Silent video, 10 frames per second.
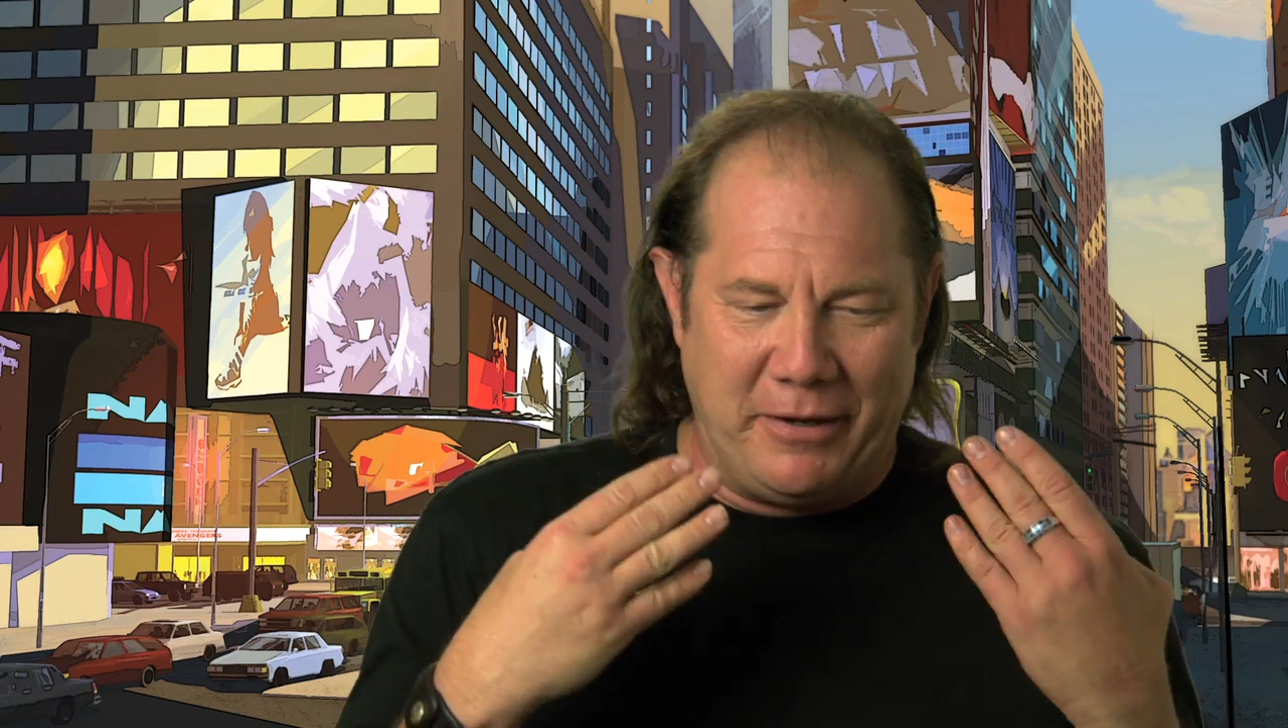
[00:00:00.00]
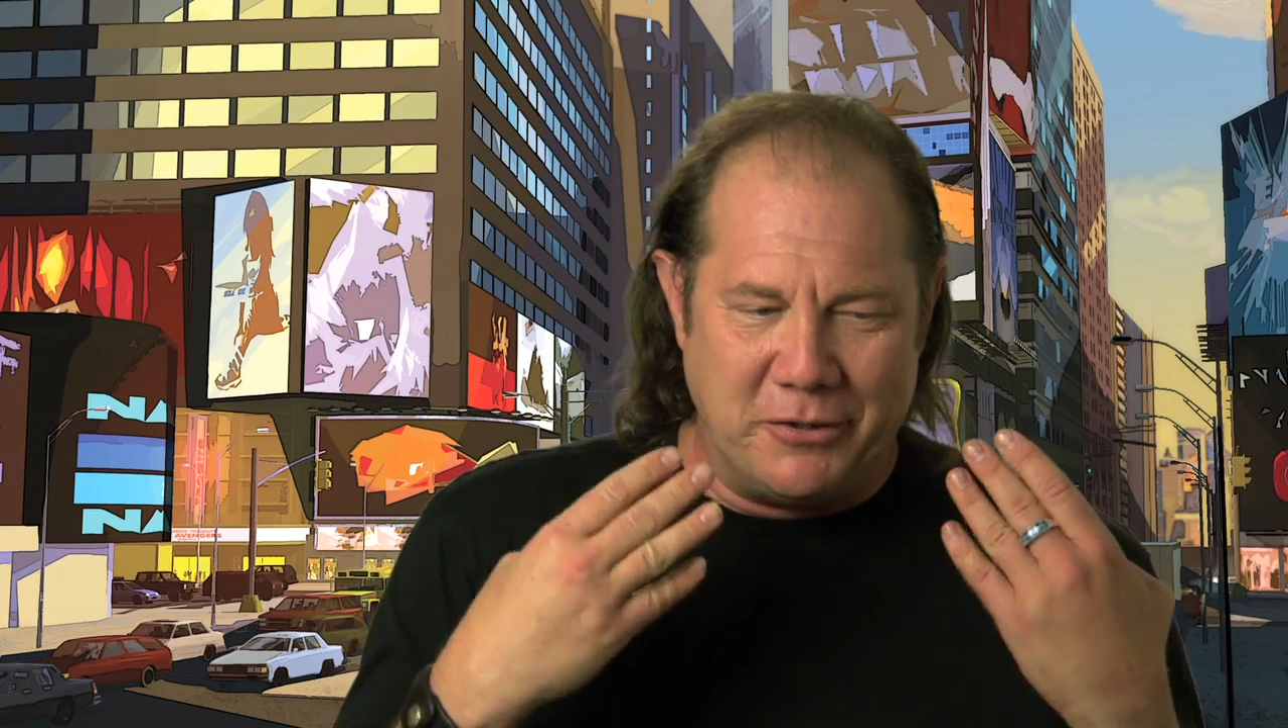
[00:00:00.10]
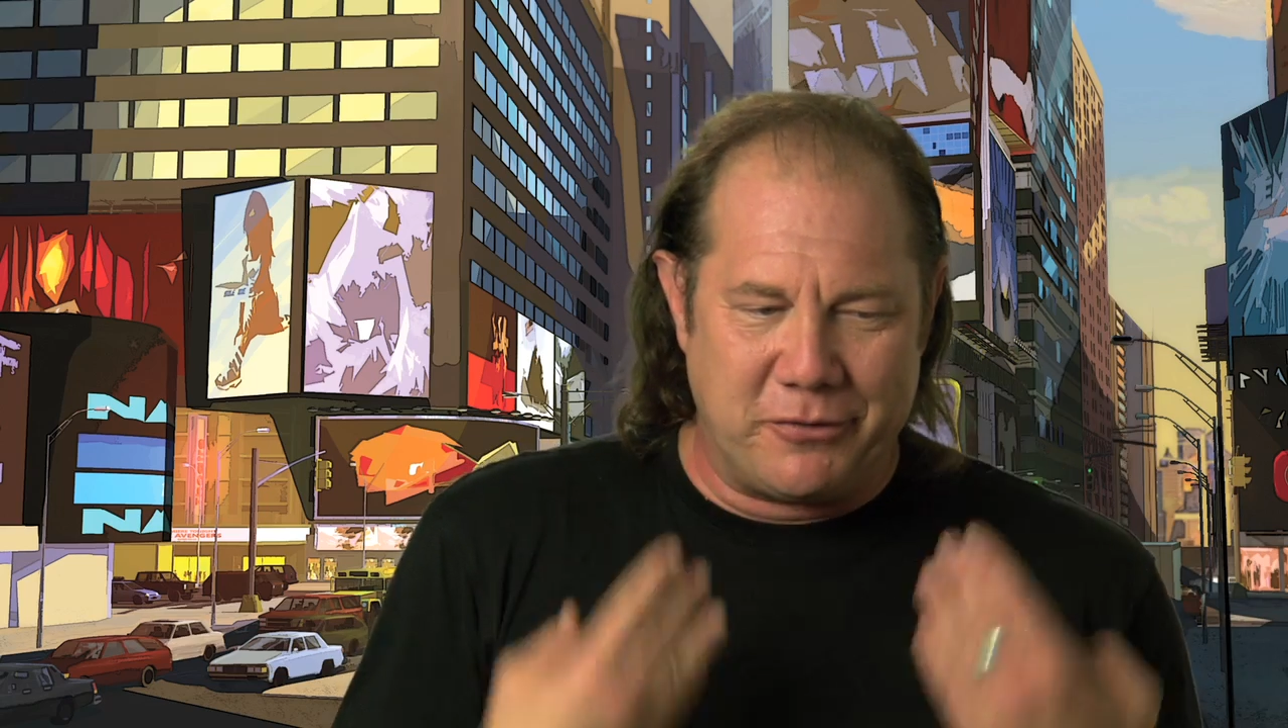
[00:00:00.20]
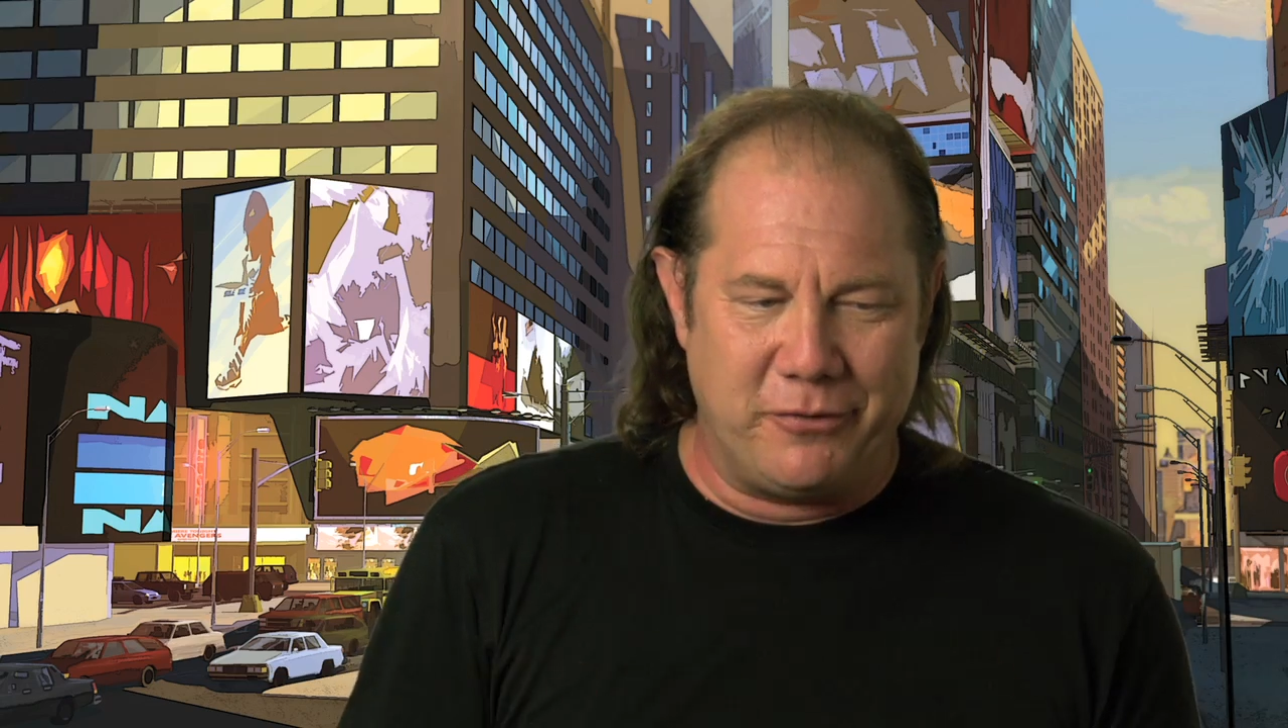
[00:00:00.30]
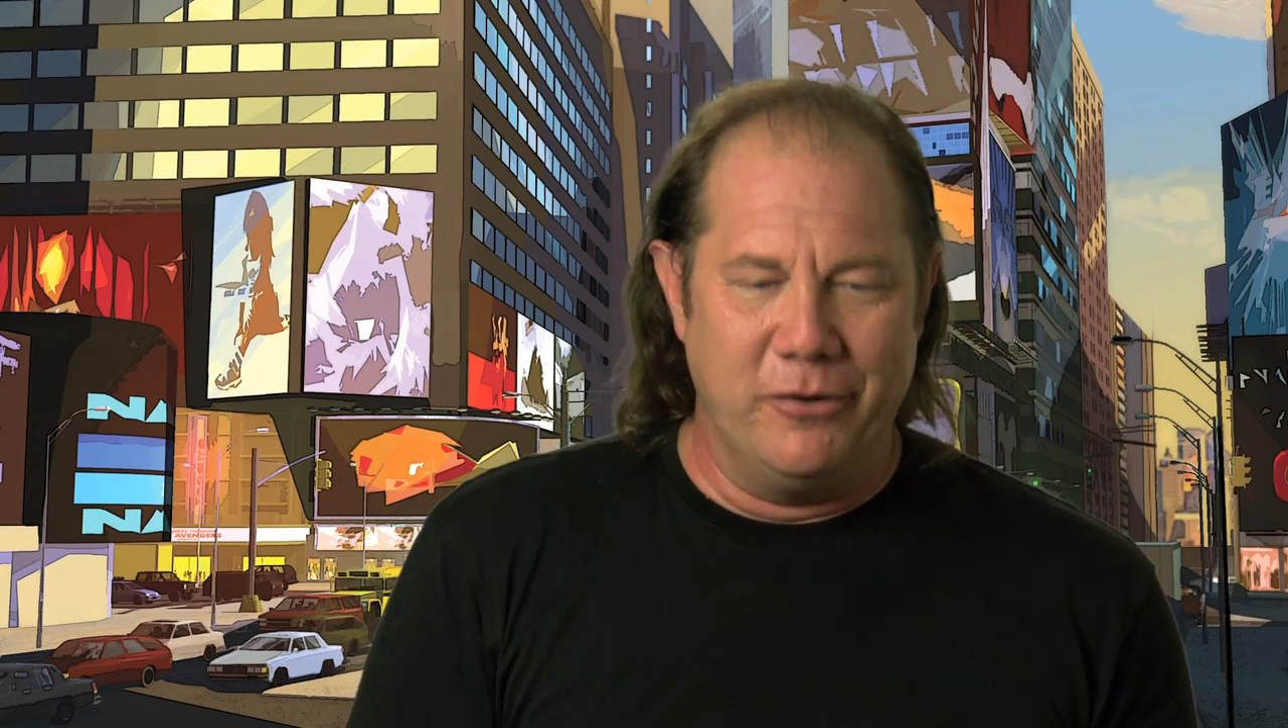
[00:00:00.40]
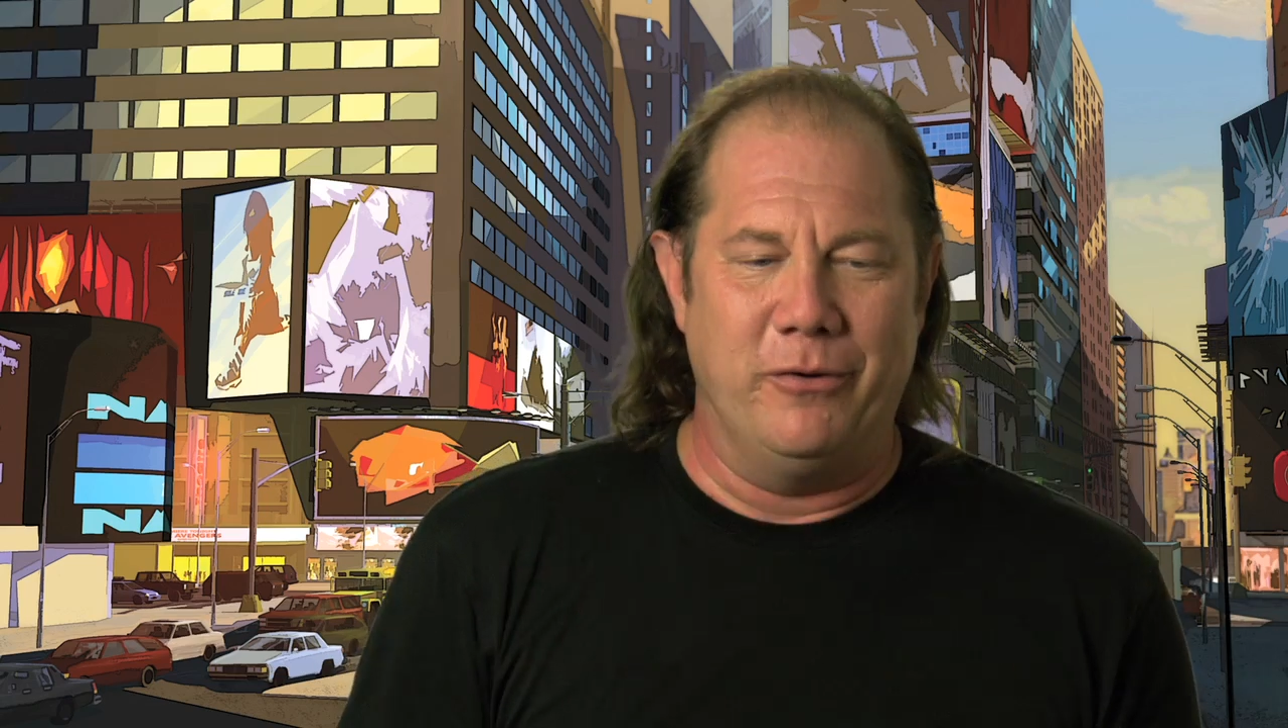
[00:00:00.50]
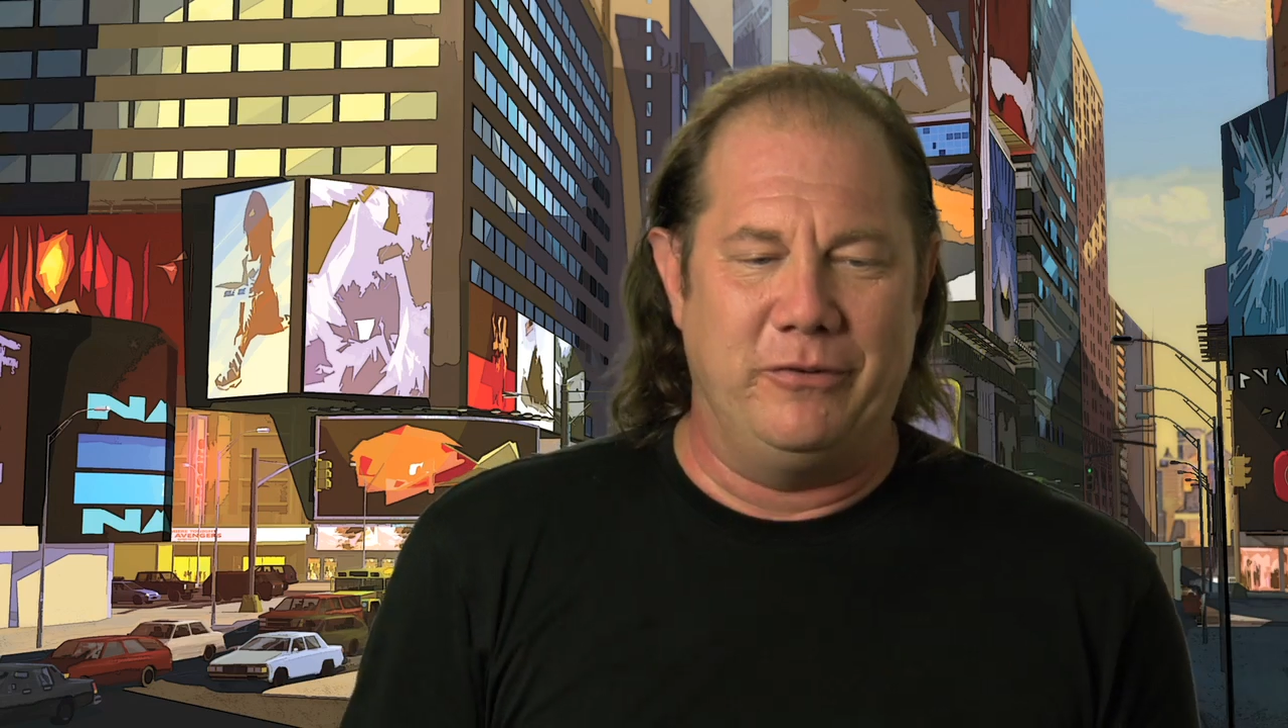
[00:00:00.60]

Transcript: true